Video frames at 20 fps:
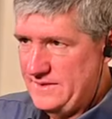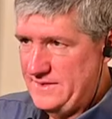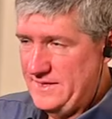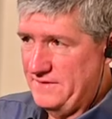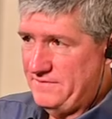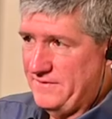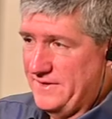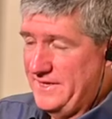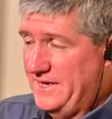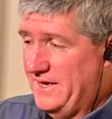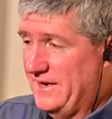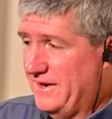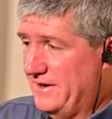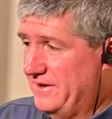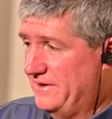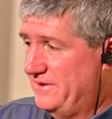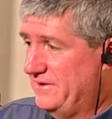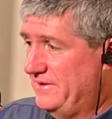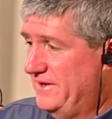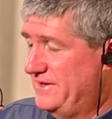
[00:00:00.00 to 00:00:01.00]
Definitely not
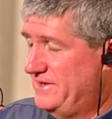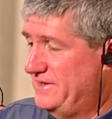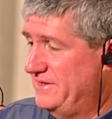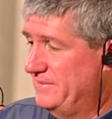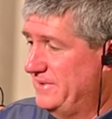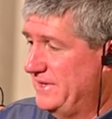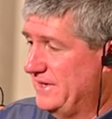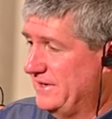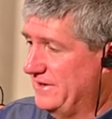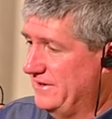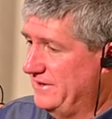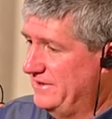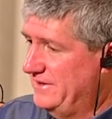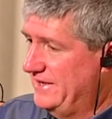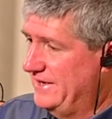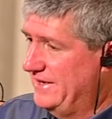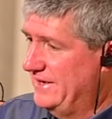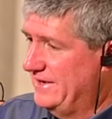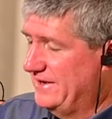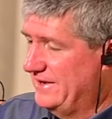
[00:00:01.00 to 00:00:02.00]
100. That's too many to
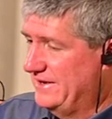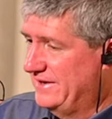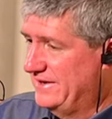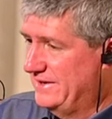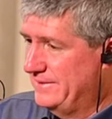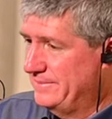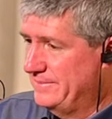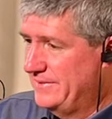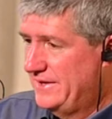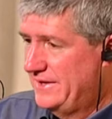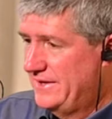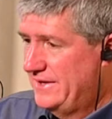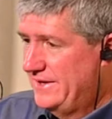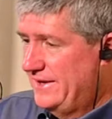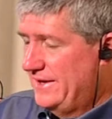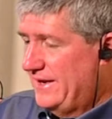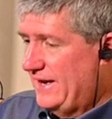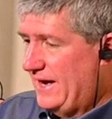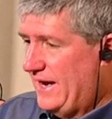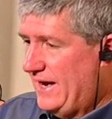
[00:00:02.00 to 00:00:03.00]
look at.
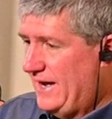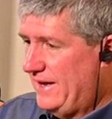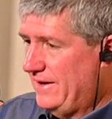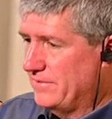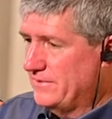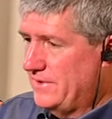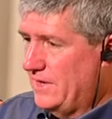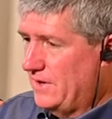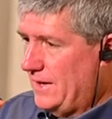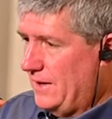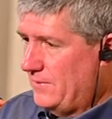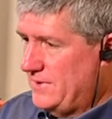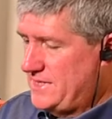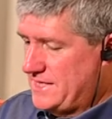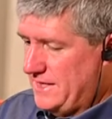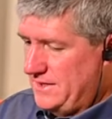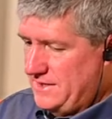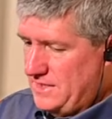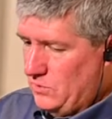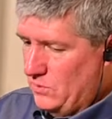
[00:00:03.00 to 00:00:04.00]
I don't know. I would
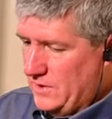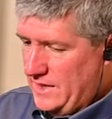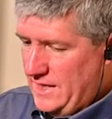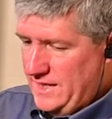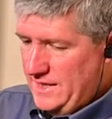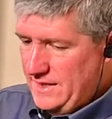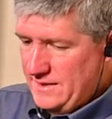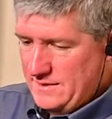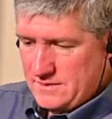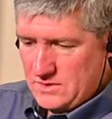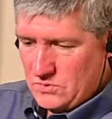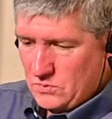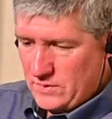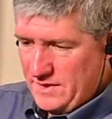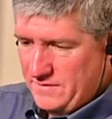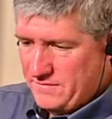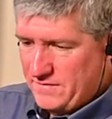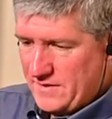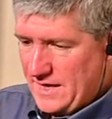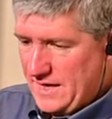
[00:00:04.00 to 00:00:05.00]
say 20,
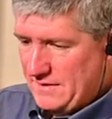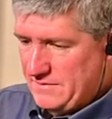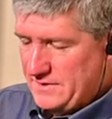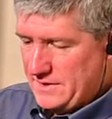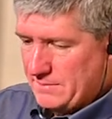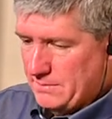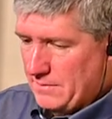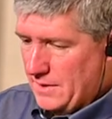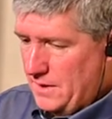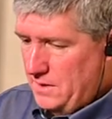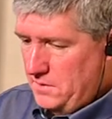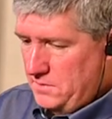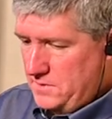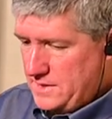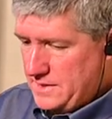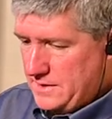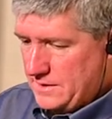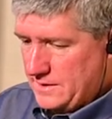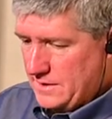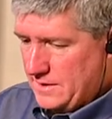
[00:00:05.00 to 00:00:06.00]
25 at the
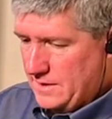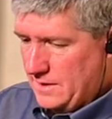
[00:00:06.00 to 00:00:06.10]
most.